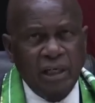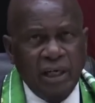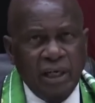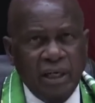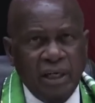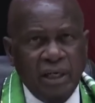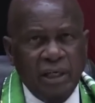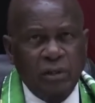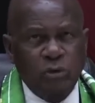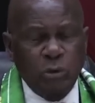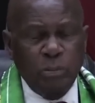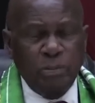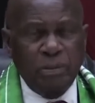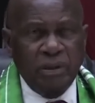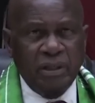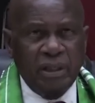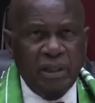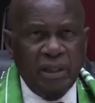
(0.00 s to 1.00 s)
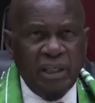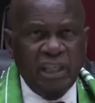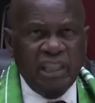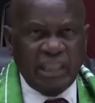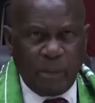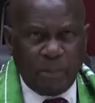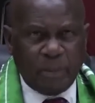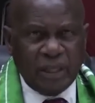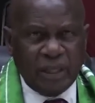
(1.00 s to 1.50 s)
to be
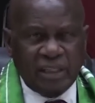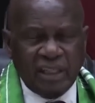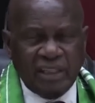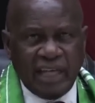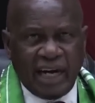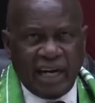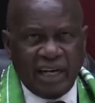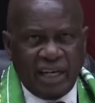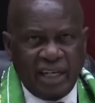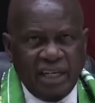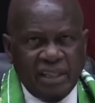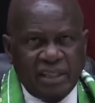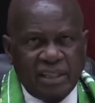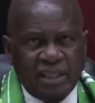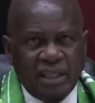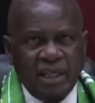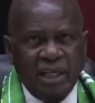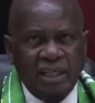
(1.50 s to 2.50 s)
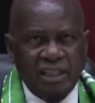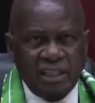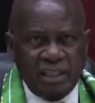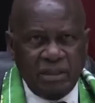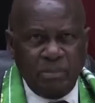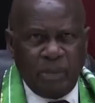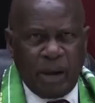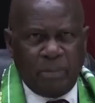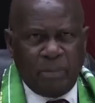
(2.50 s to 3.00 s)
interpreted against
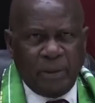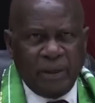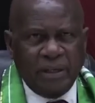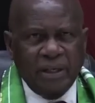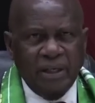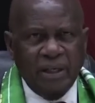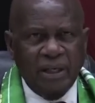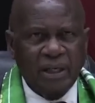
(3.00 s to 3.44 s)
Zimbabwe